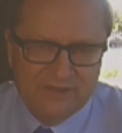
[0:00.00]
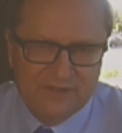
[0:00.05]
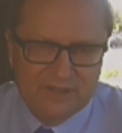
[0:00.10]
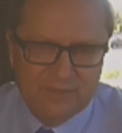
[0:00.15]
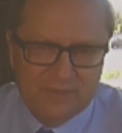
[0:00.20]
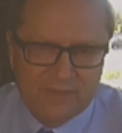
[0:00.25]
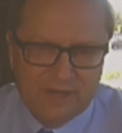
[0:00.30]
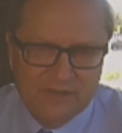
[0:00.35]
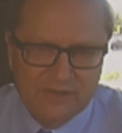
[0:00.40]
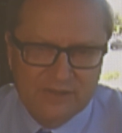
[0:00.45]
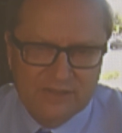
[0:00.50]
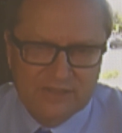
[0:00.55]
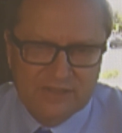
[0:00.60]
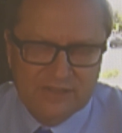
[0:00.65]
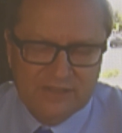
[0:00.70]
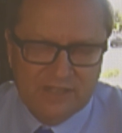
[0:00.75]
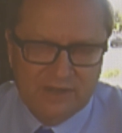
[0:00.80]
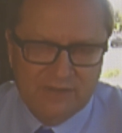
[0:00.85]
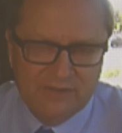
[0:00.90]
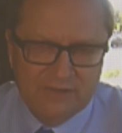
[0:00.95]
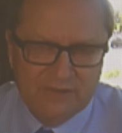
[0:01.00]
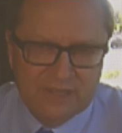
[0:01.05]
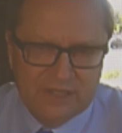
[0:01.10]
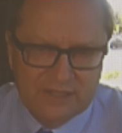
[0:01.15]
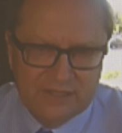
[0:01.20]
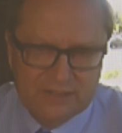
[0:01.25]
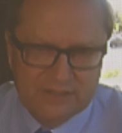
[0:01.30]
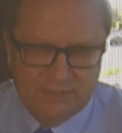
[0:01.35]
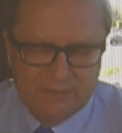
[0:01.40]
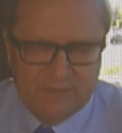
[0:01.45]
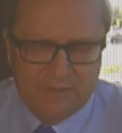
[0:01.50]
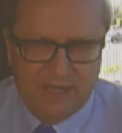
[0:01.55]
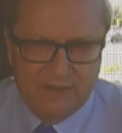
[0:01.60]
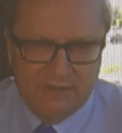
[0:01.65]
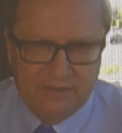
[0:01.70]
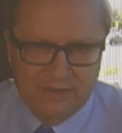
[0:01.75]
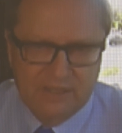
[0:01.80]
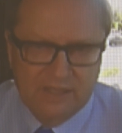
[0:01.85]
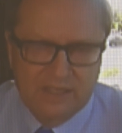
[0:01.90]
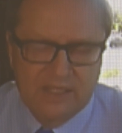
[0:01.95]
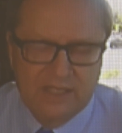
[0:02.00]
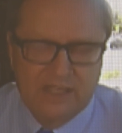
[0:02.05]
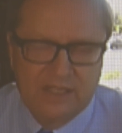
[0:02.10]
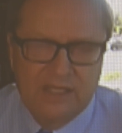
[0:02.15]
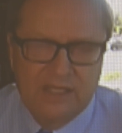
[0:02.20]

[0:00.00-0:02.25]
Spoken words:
fundamental discoveries about